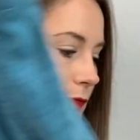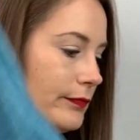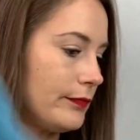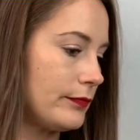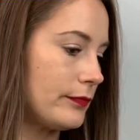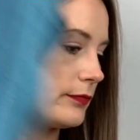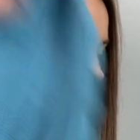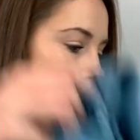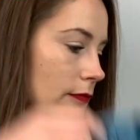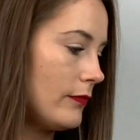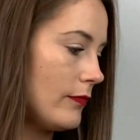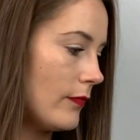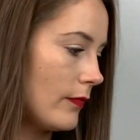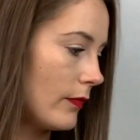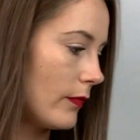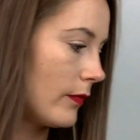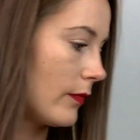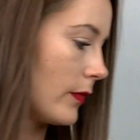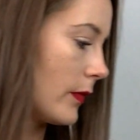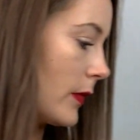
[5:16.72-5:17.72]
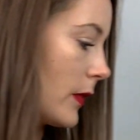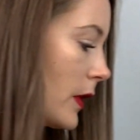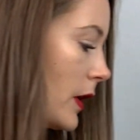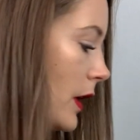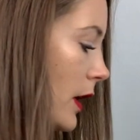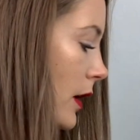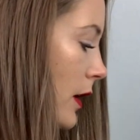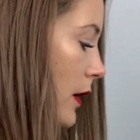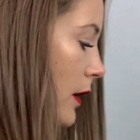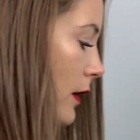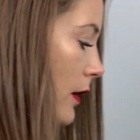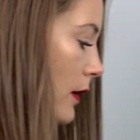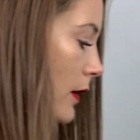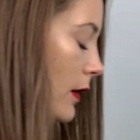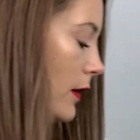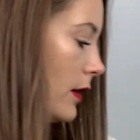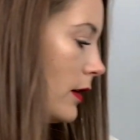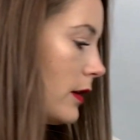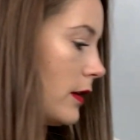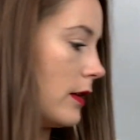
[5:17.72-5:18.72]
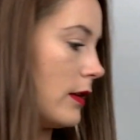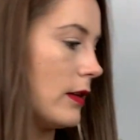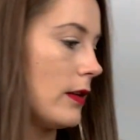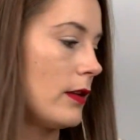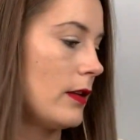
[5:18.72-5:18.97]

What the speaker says: [no speech]